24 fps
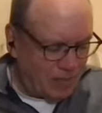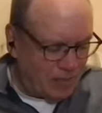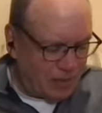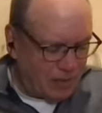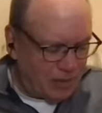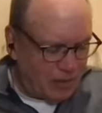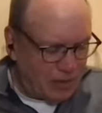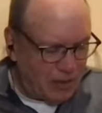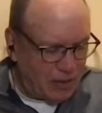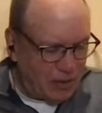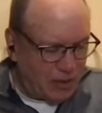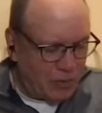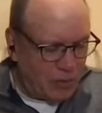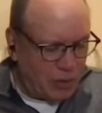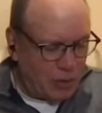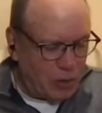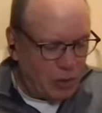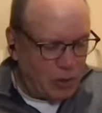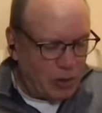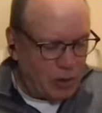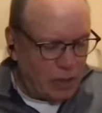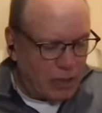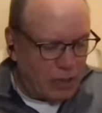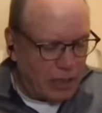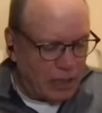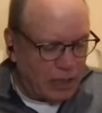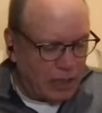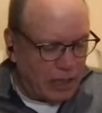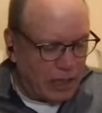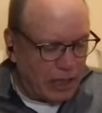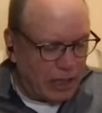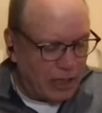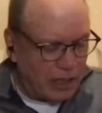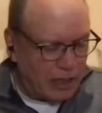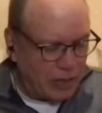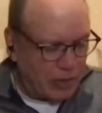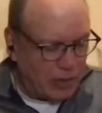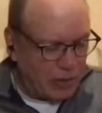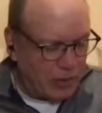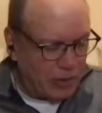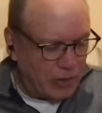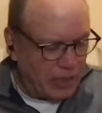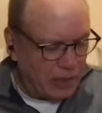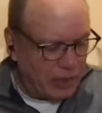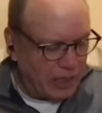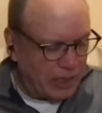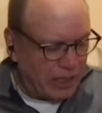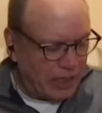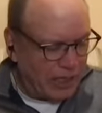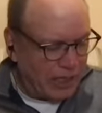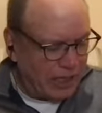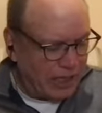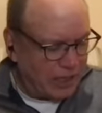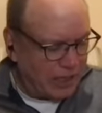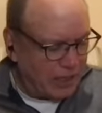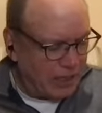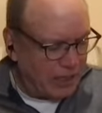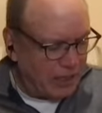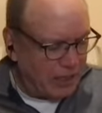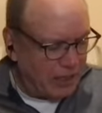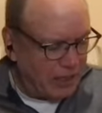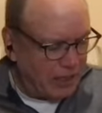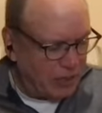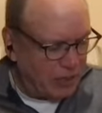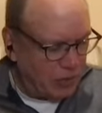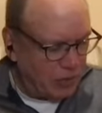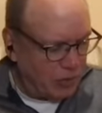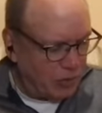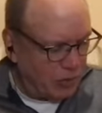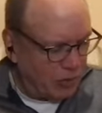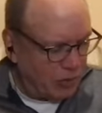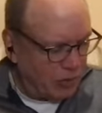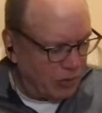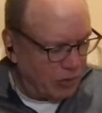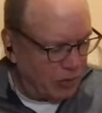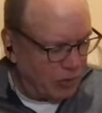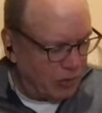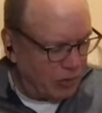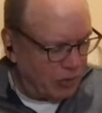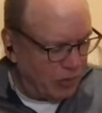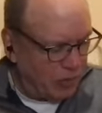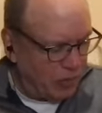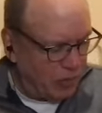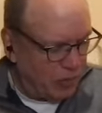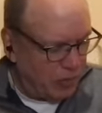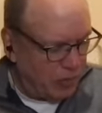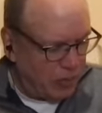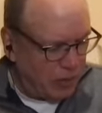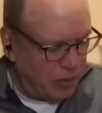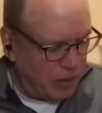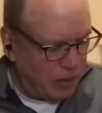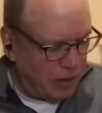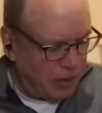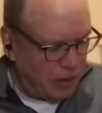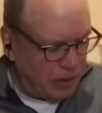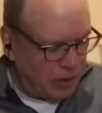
Samyutta Nikaya or the Connected Discourses of the Buddha,